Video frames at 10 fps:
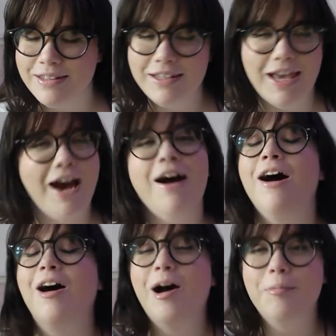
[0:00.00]
Yeah,
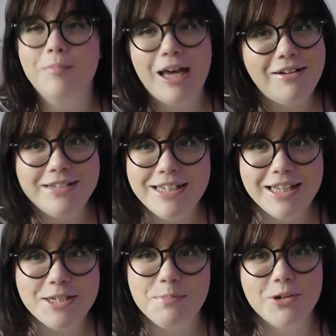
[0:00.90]
I'm counting
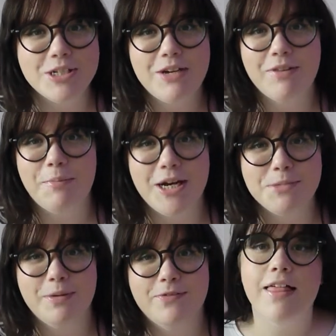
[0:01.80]
these books over the
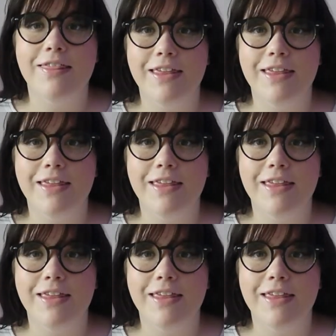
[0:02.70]
past month.